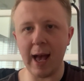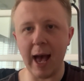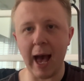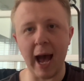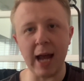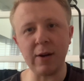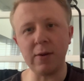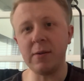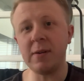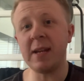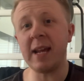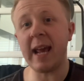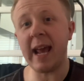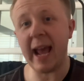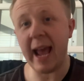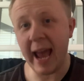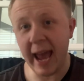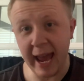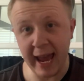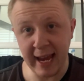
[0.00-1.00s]
I don't
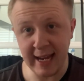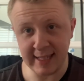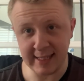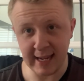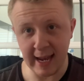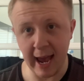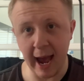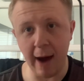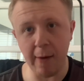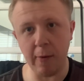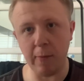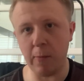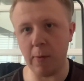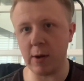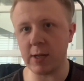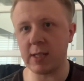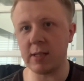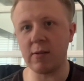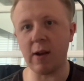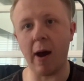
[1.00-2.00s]
hate it. I
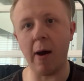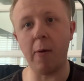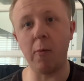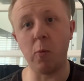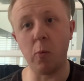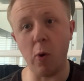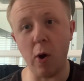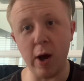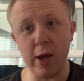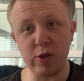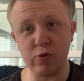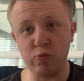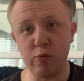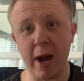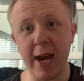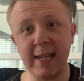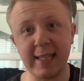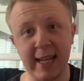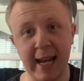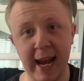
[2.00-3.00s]
was
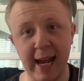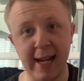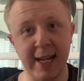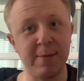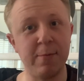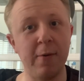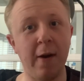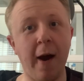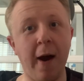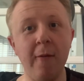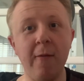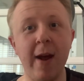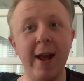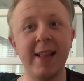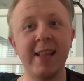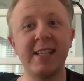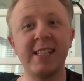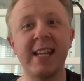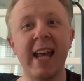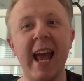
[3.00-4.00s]
ready to hate this movie. I'm ready
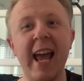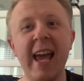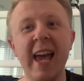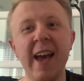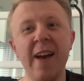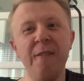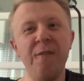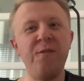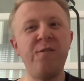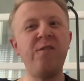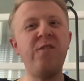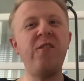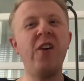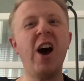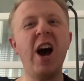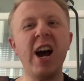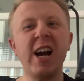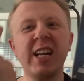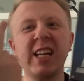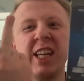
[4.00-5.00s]
to say,
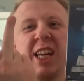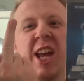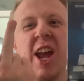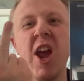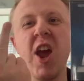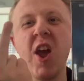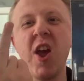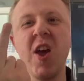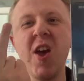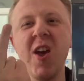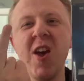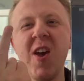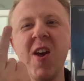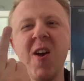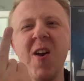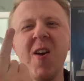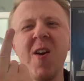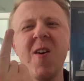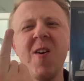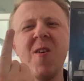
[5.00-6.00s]
fuck
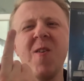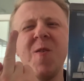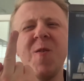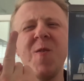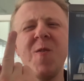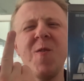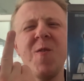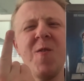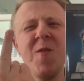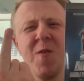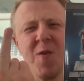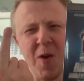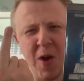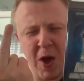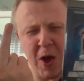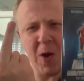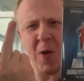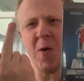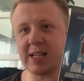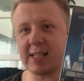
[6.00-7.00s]
you!
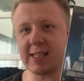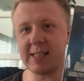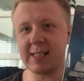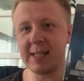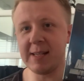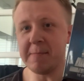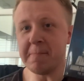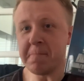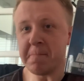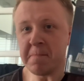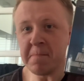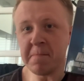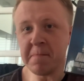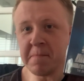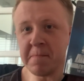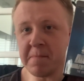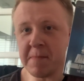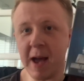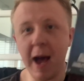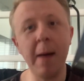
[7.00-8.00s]

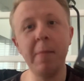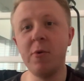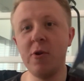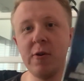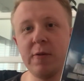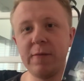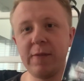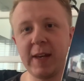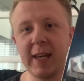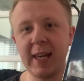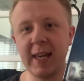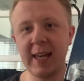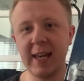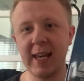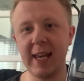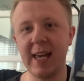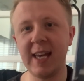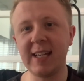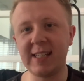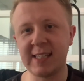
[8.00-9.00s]
A movie
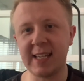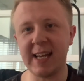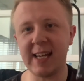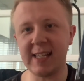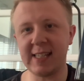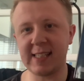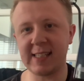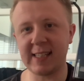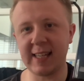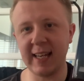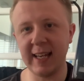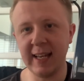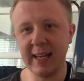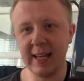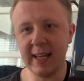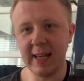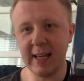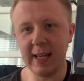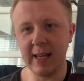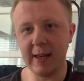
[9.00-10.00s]
exists.
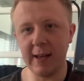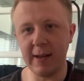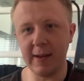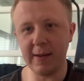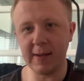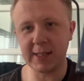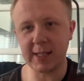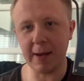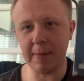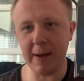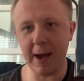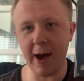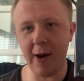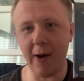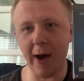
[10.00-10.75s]
Somehow